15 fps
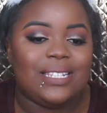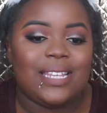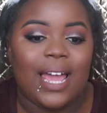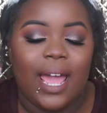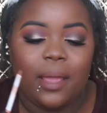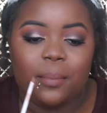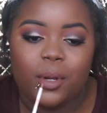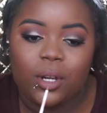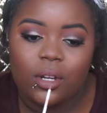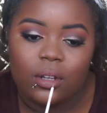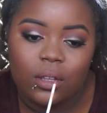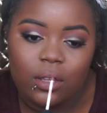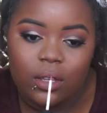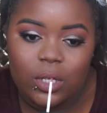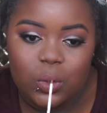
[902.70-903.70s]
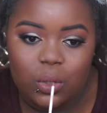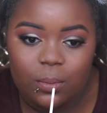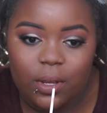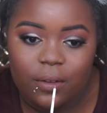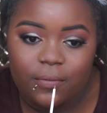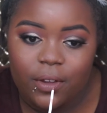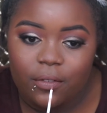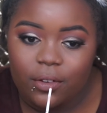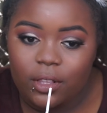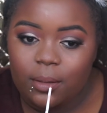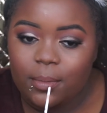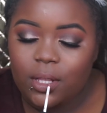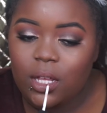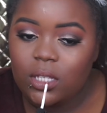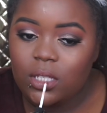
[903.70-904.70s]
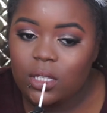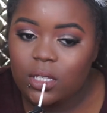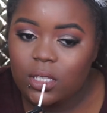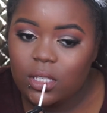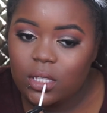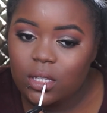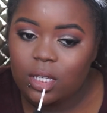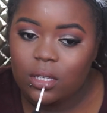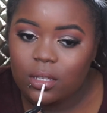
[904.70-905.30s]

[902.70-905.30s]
Tiber. It's one of my favorite lip glosses.